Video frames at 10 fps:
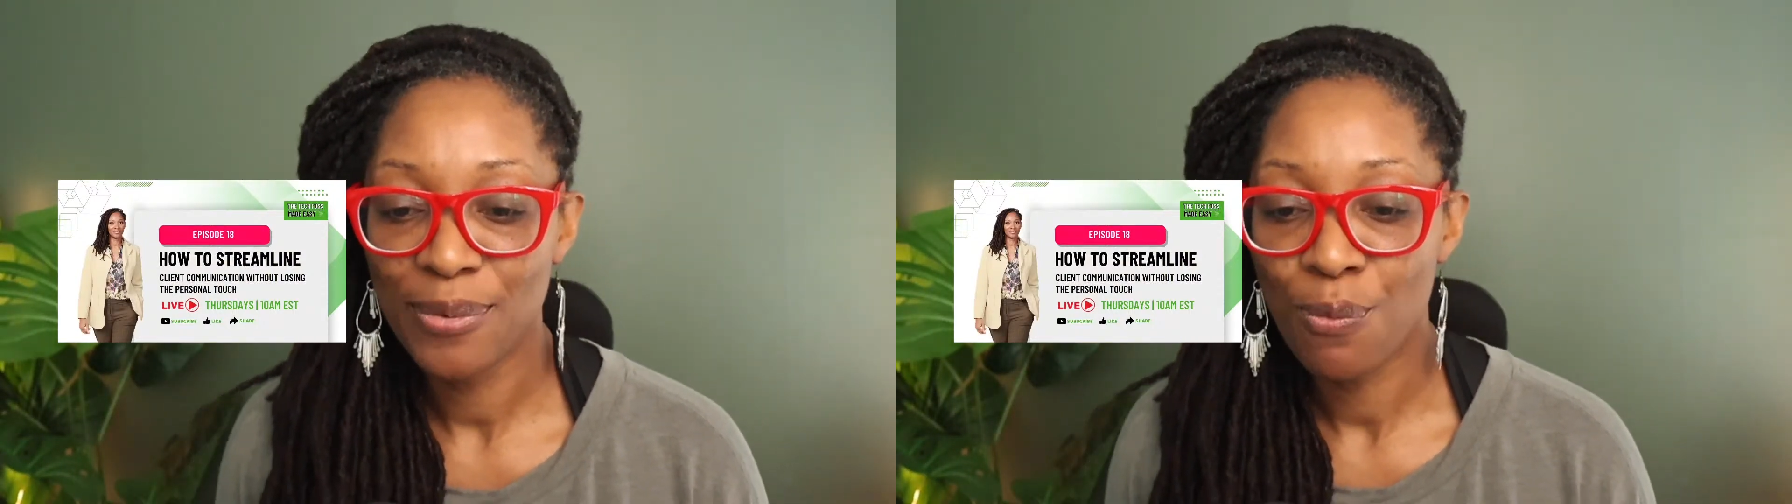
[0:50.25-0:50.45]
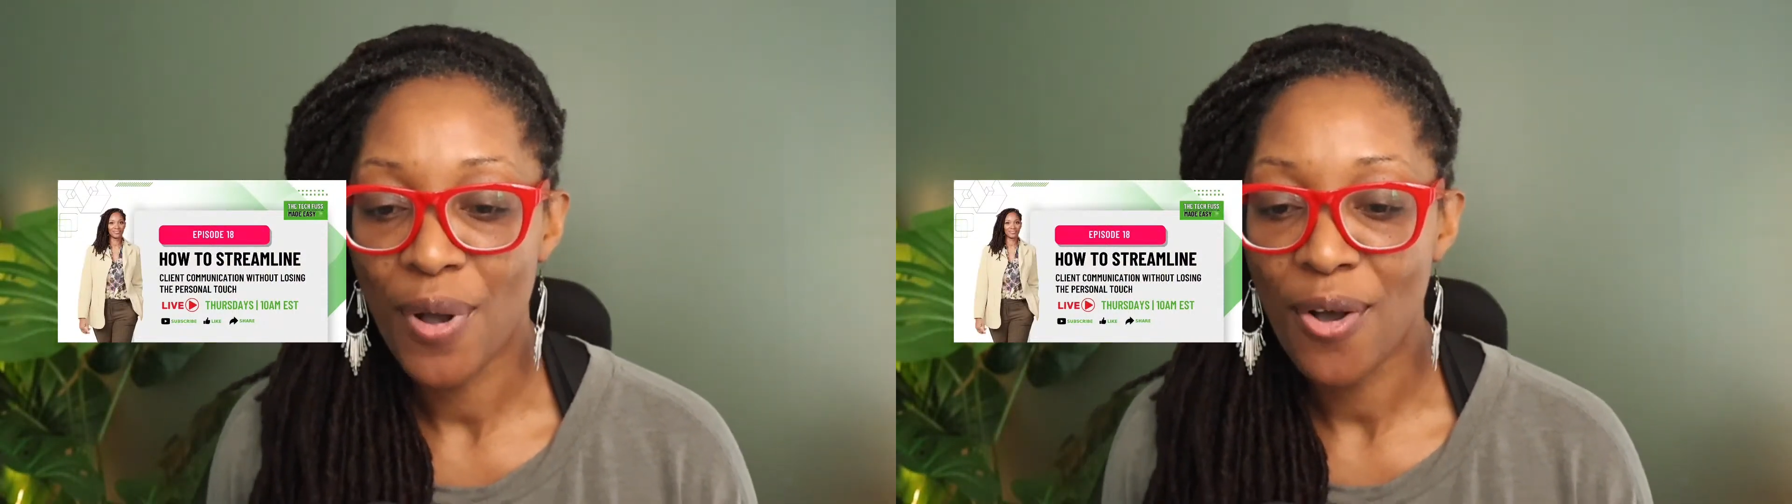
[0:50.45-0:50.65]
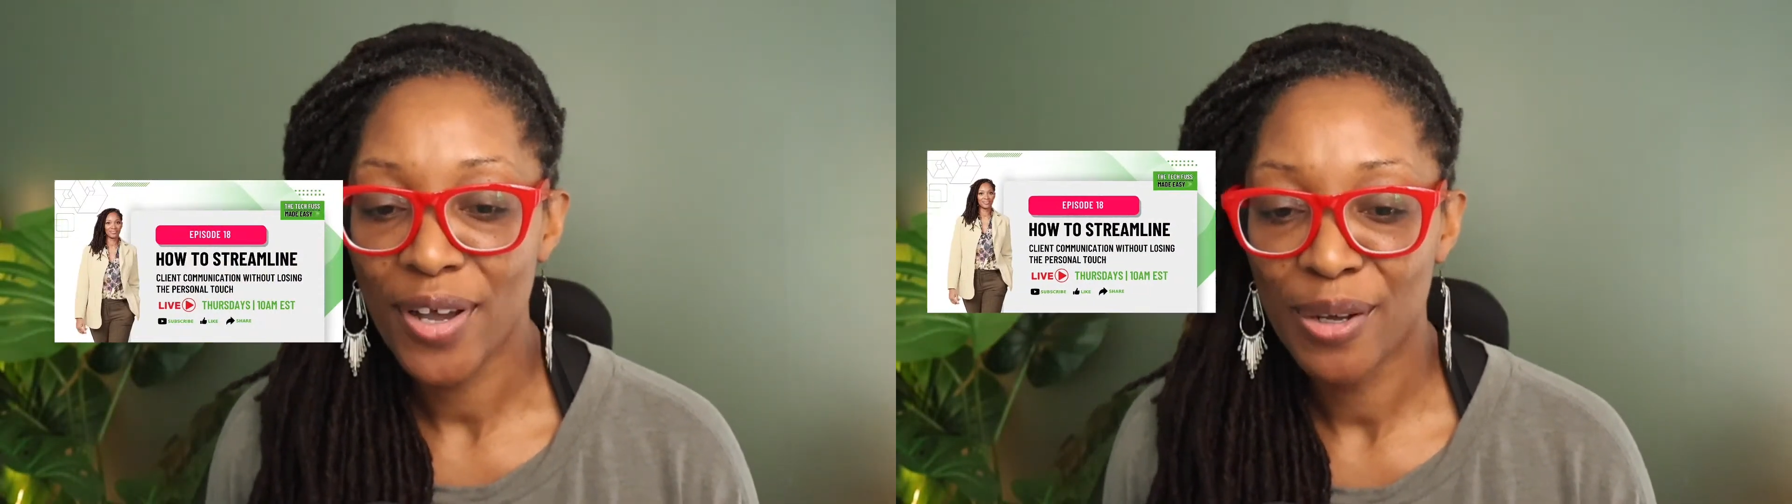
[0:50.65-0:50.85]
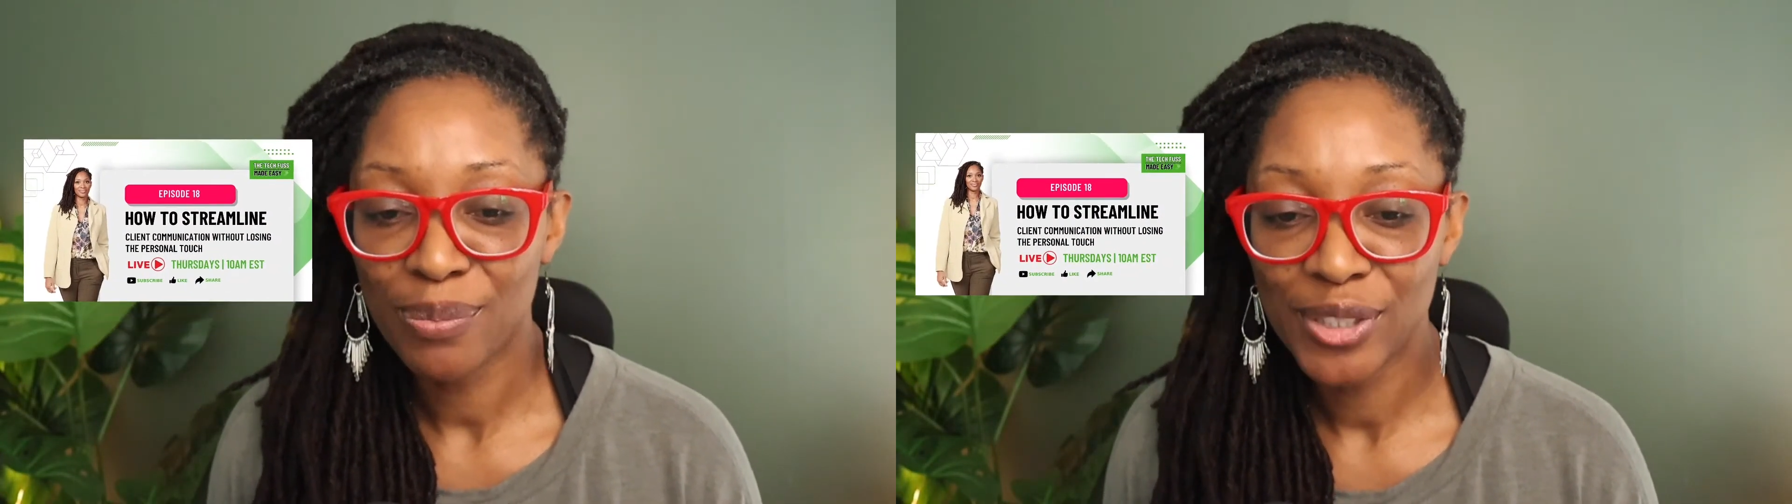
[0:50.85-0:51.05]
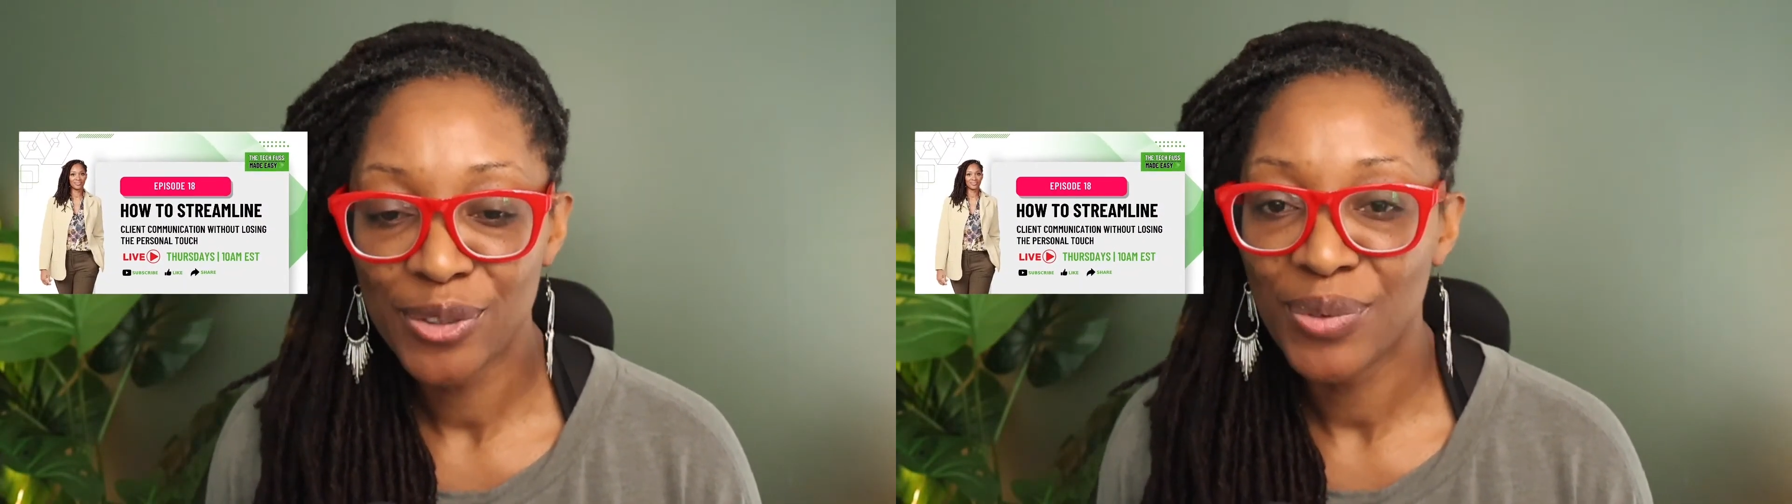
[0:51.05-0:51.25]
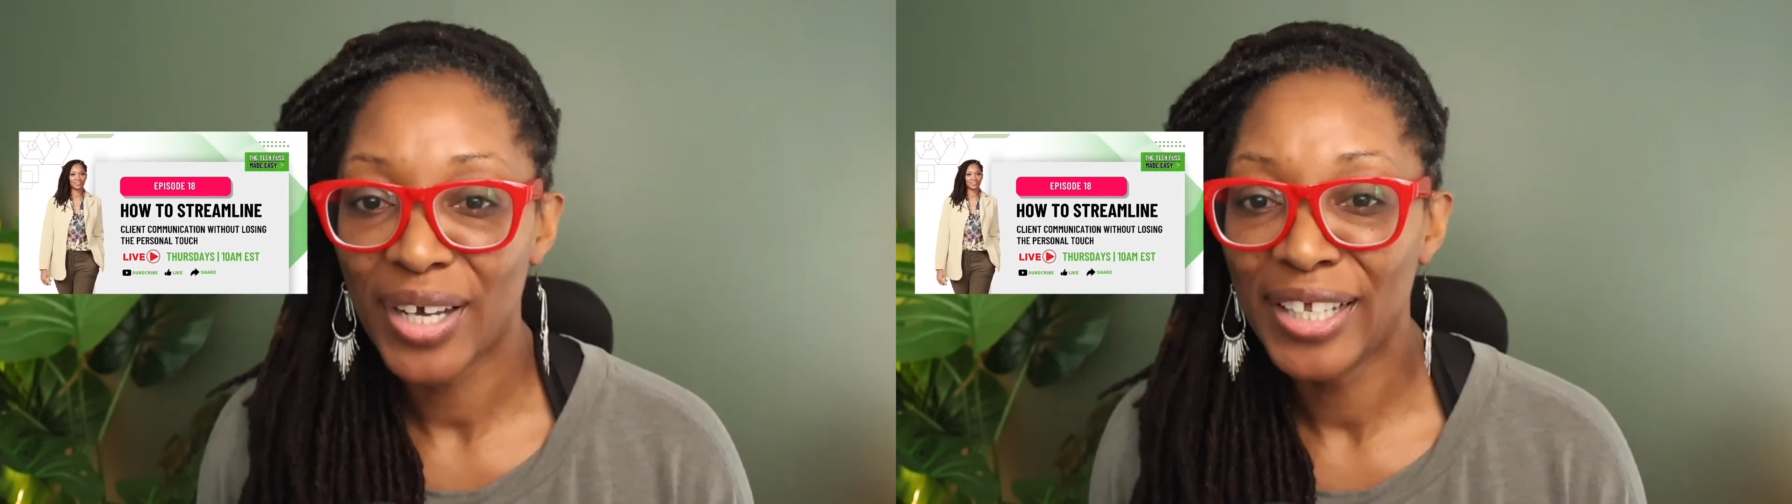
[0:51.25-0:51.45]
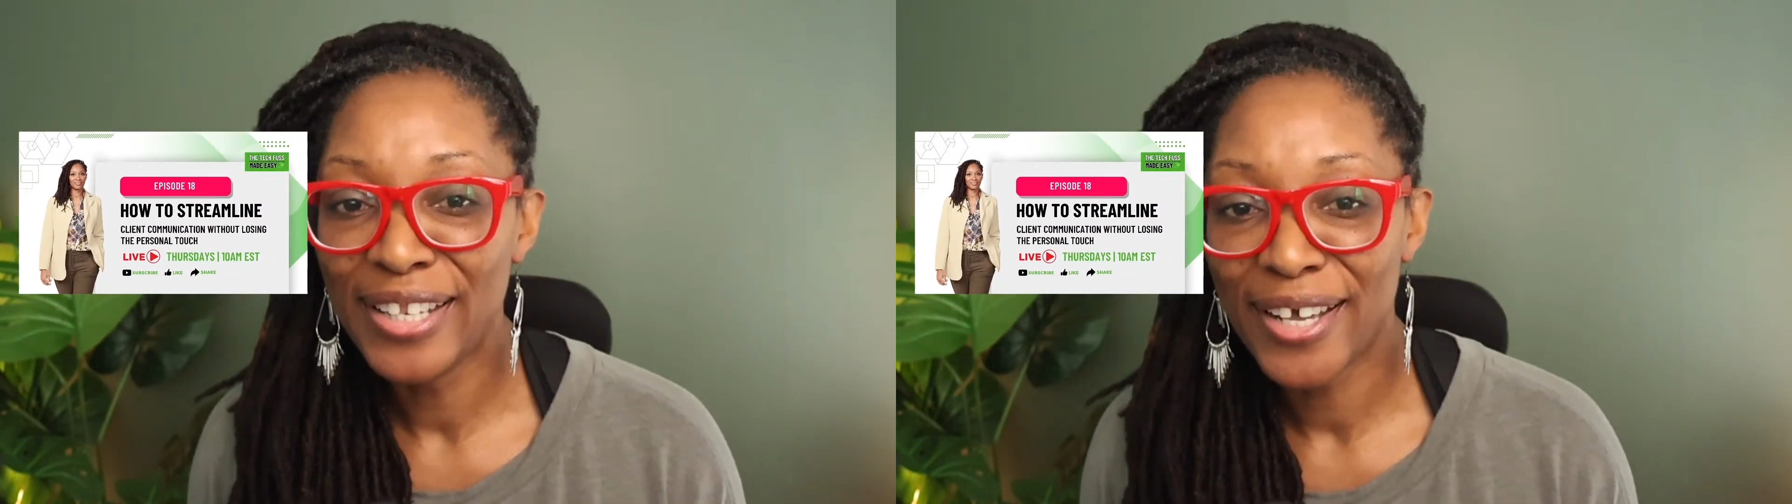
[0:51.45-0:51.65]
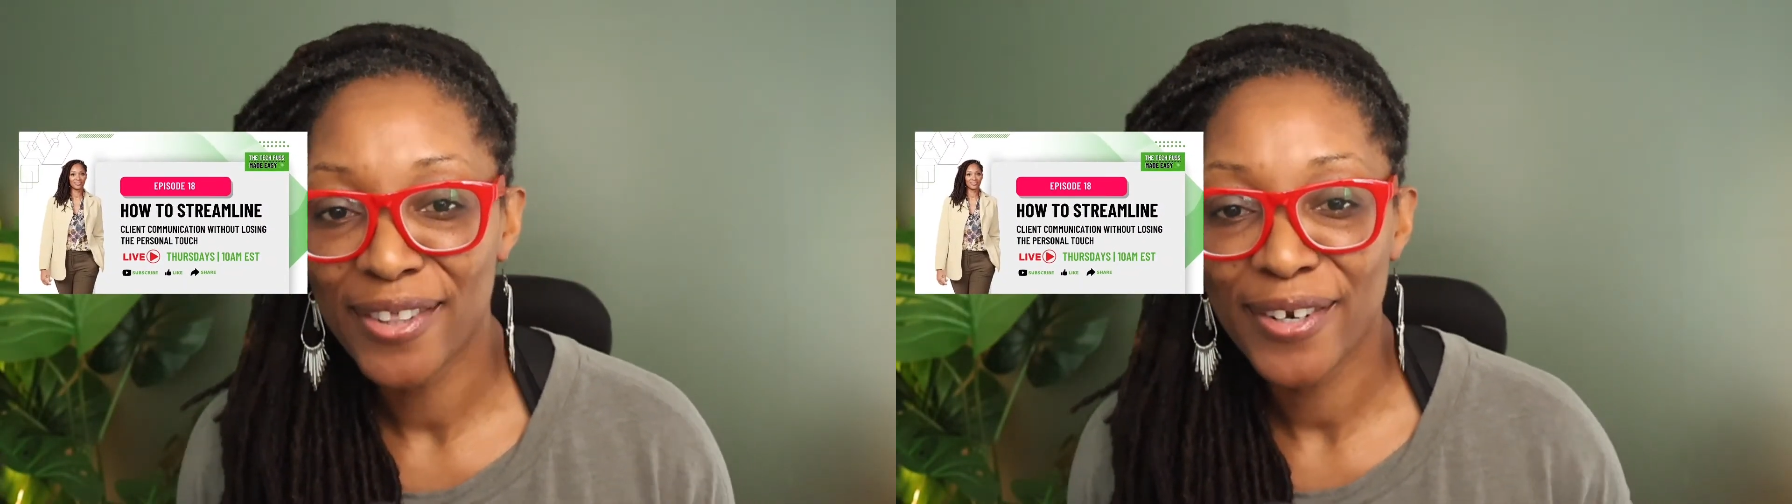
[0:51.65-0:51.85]
Welcome to
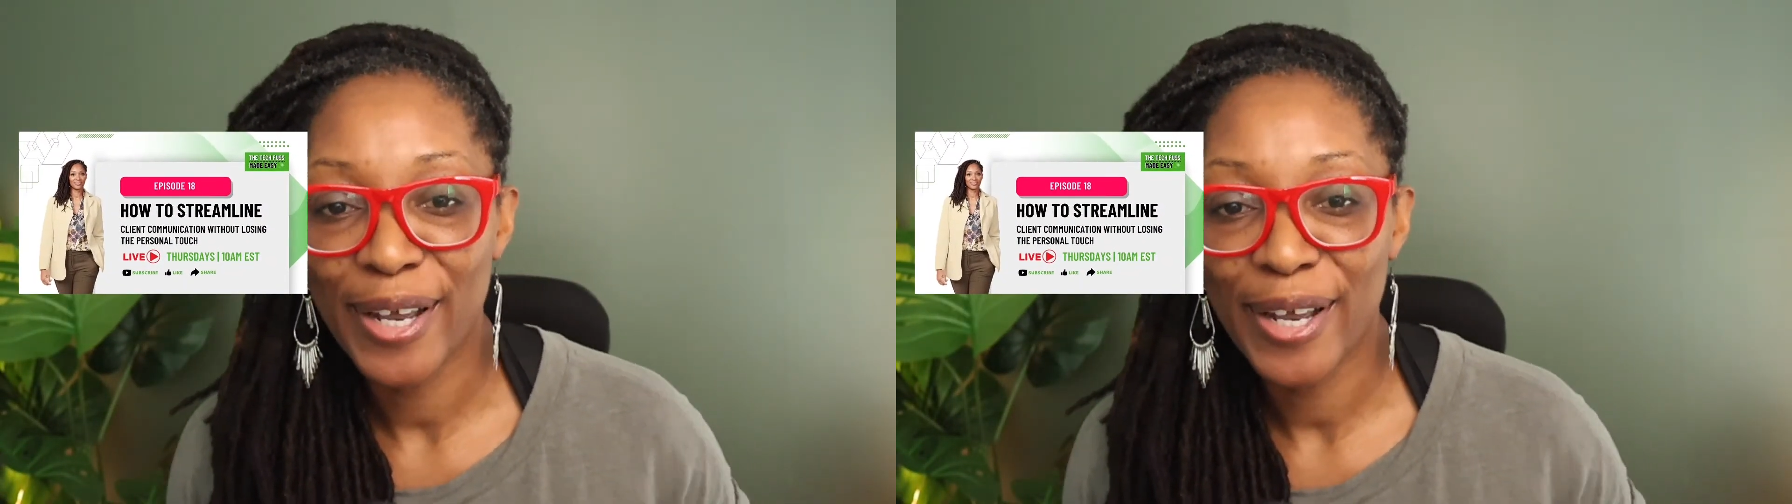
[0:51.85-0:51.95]
another